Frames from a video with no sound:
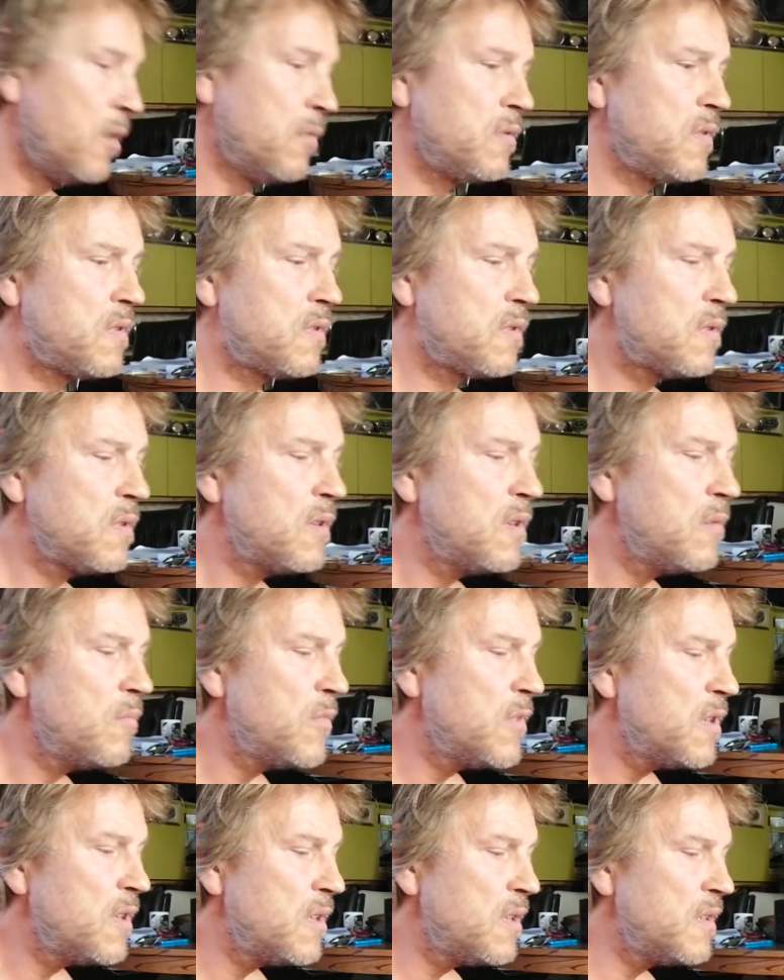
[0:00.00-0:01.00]
Some
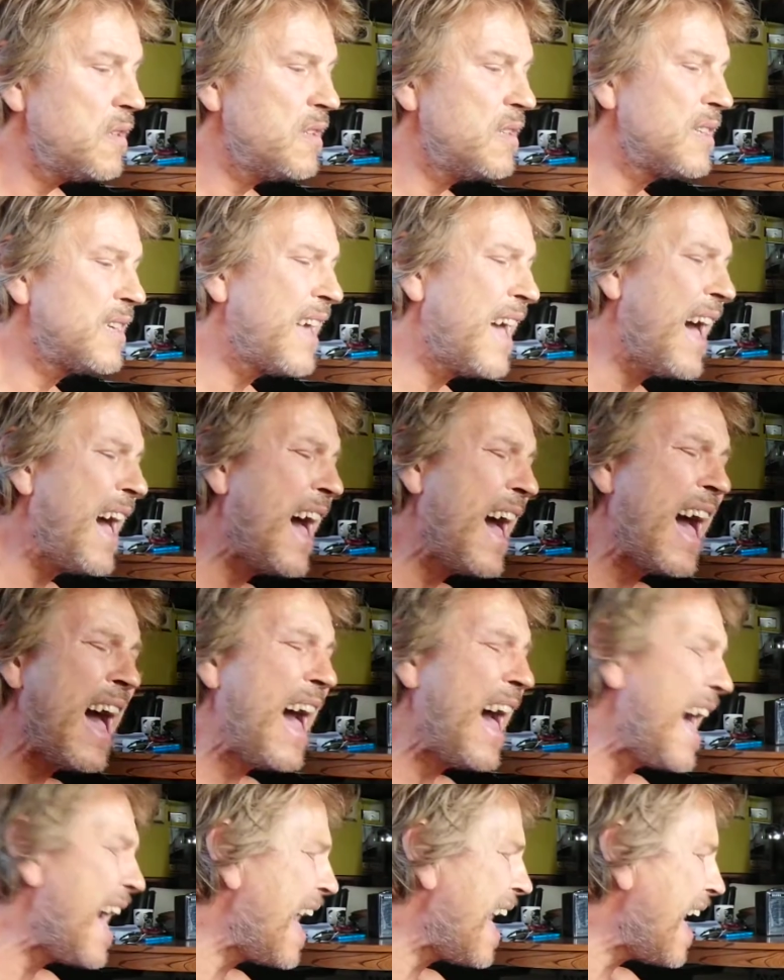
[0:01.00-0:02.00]
other
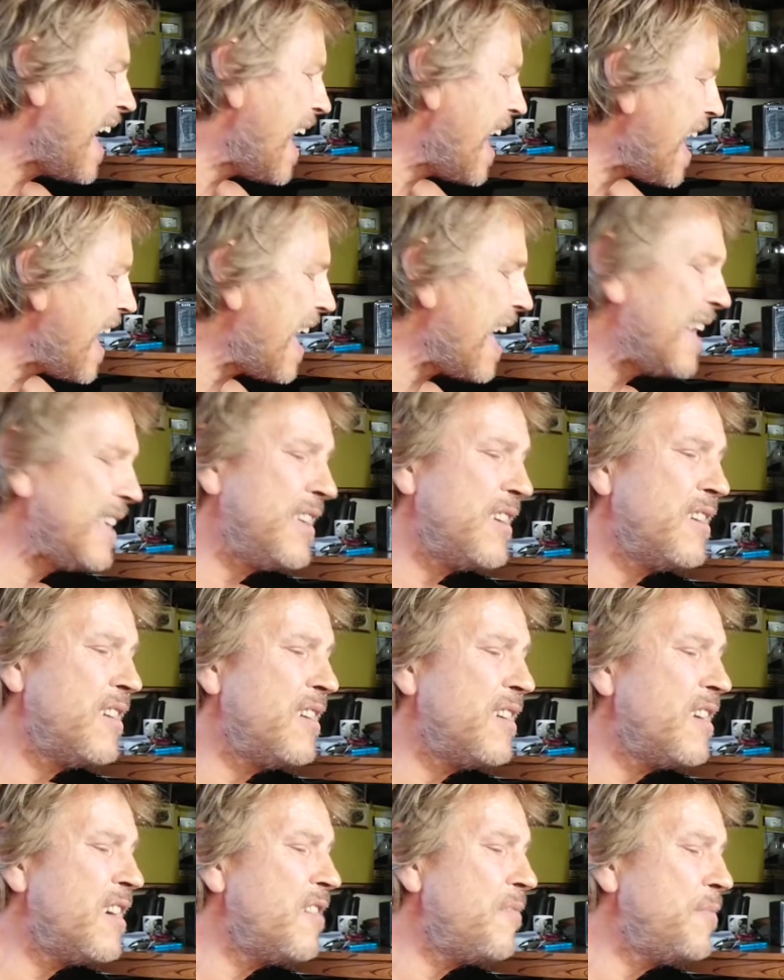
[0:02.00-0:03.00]
guy you
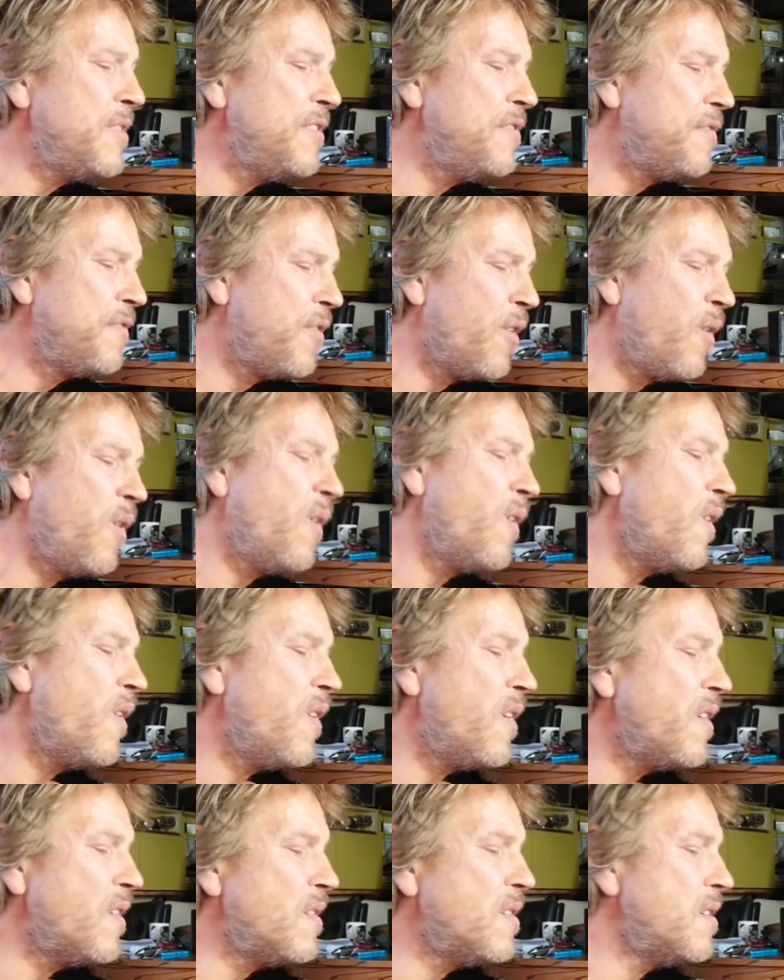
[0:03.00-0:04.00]
loved
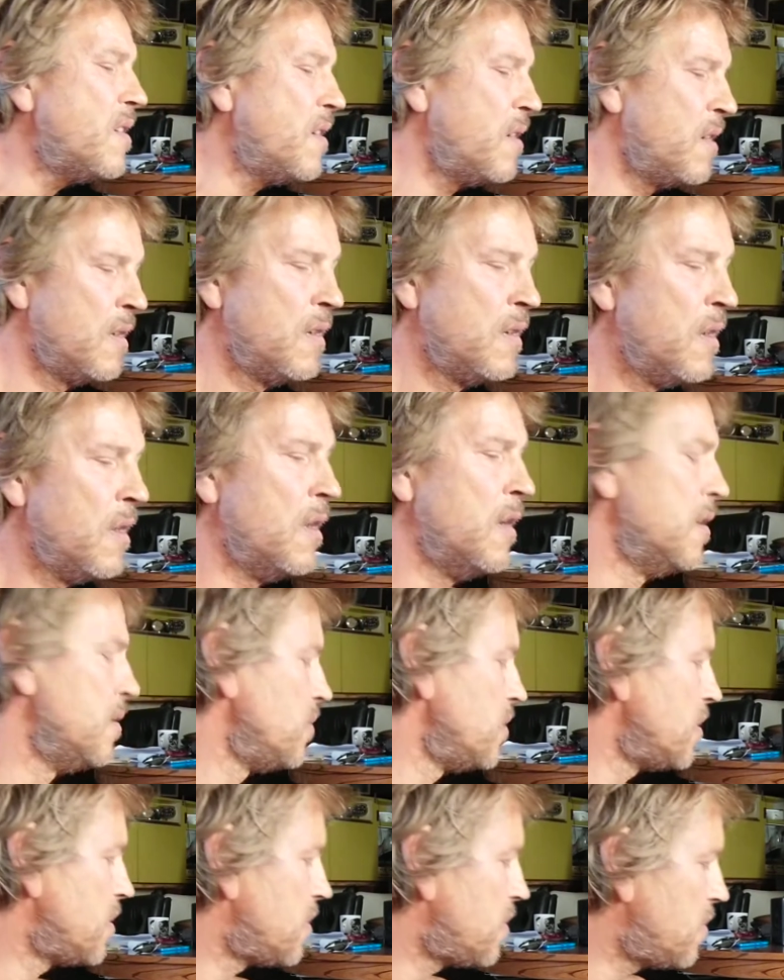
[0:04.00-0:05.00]
before.
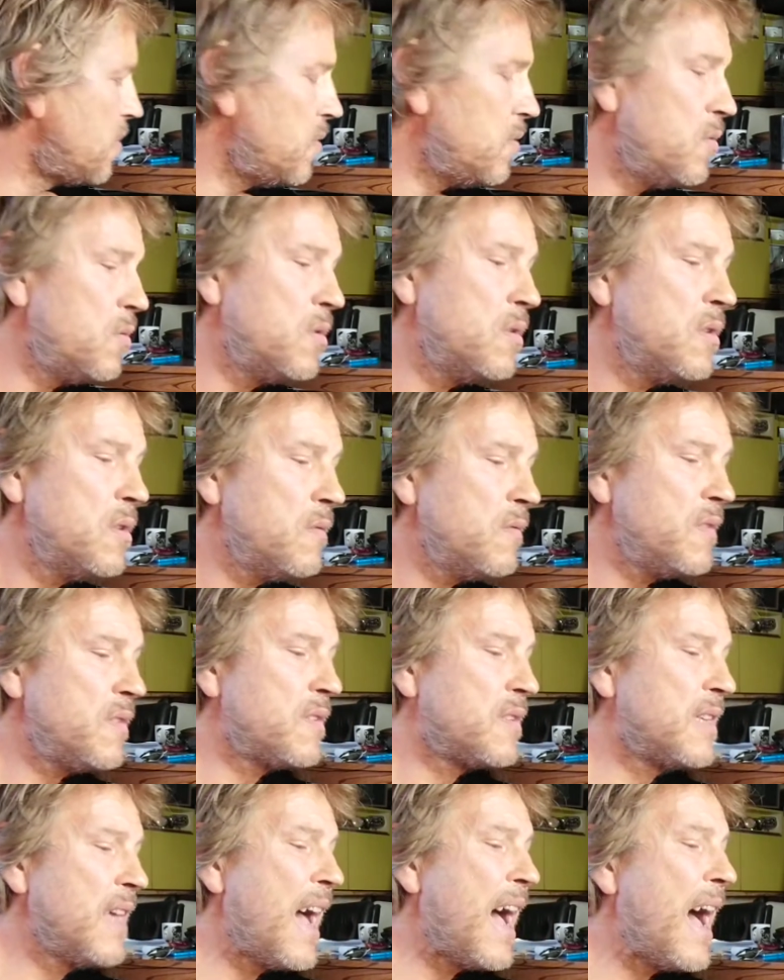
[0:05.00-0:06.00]
The two of us
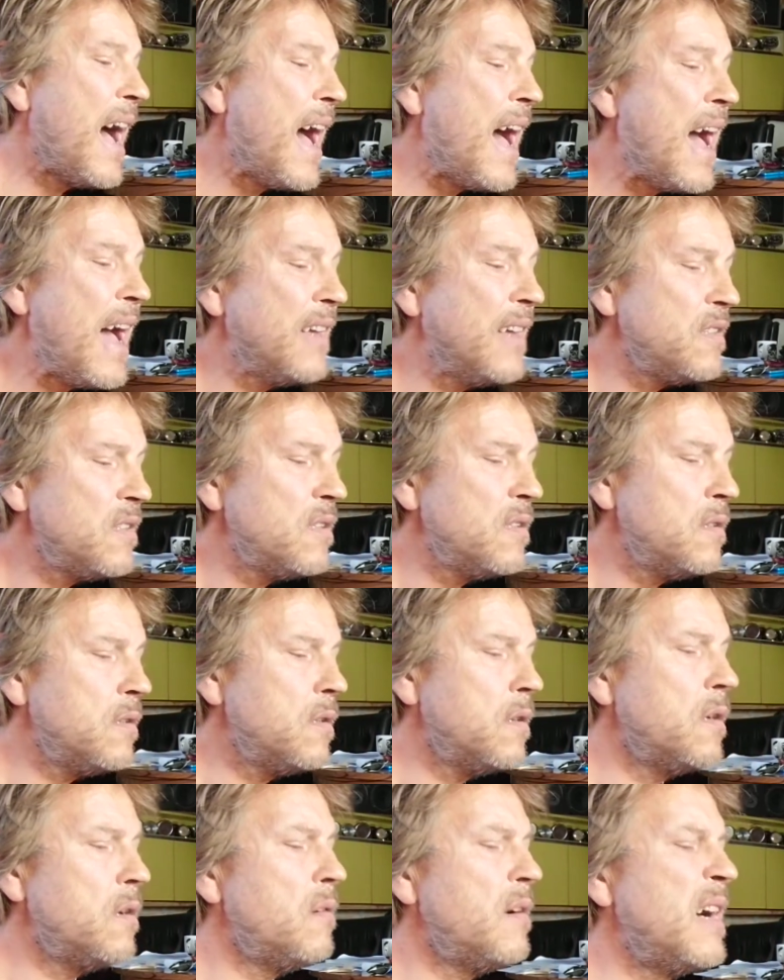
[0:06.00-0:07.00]
guys, you
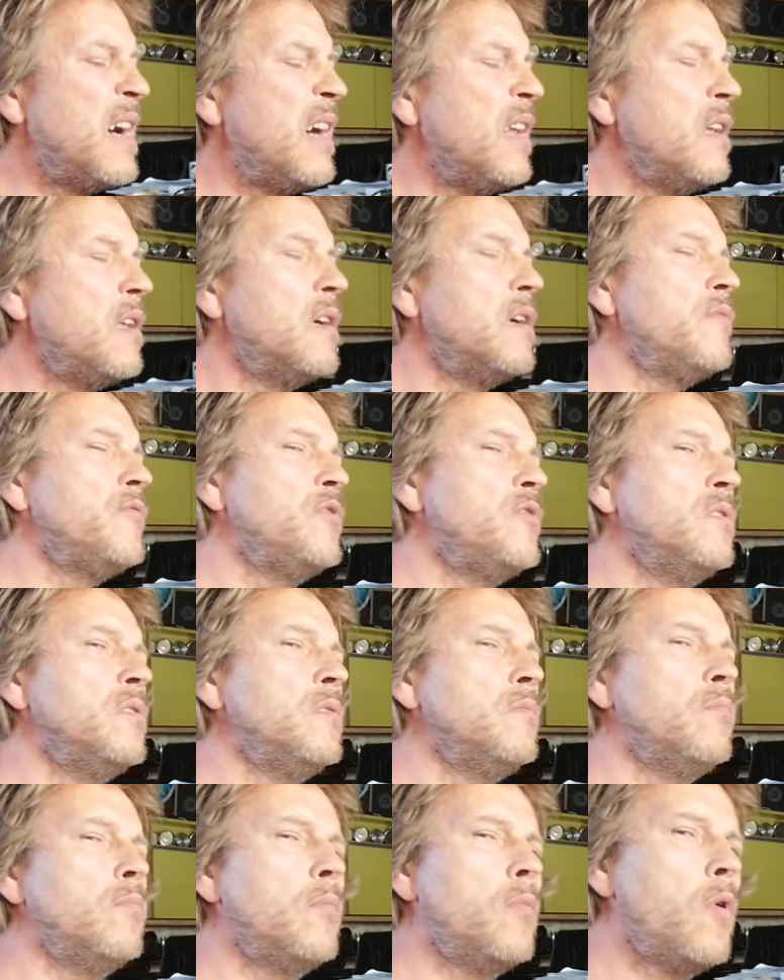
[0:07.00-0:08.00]
know I loved
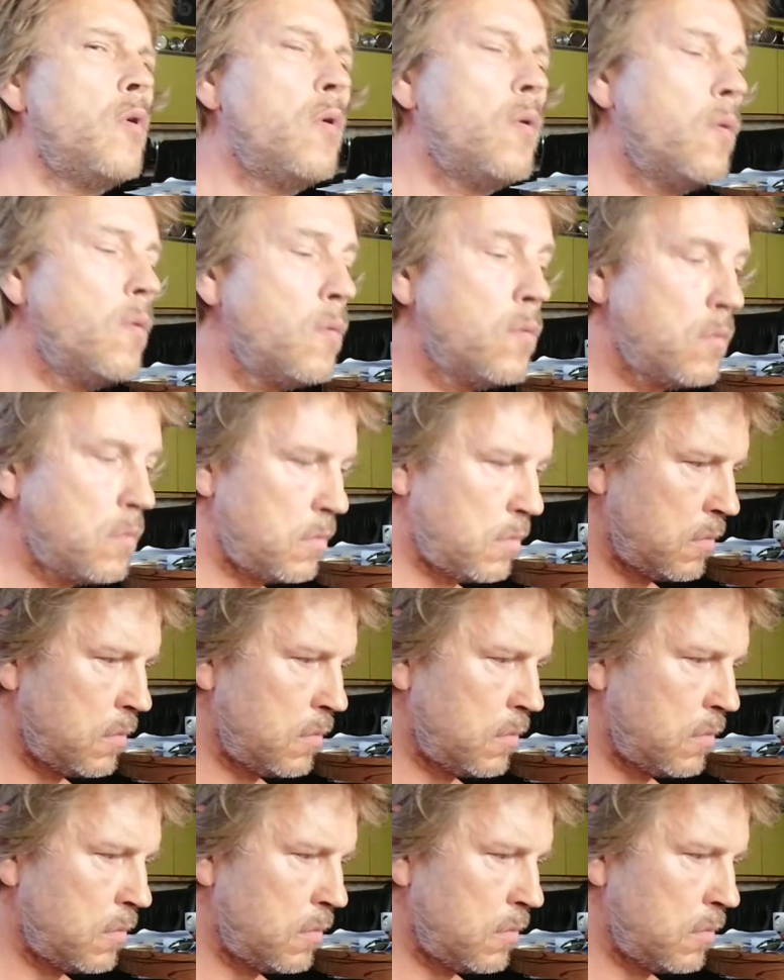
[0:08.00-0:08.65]
you more.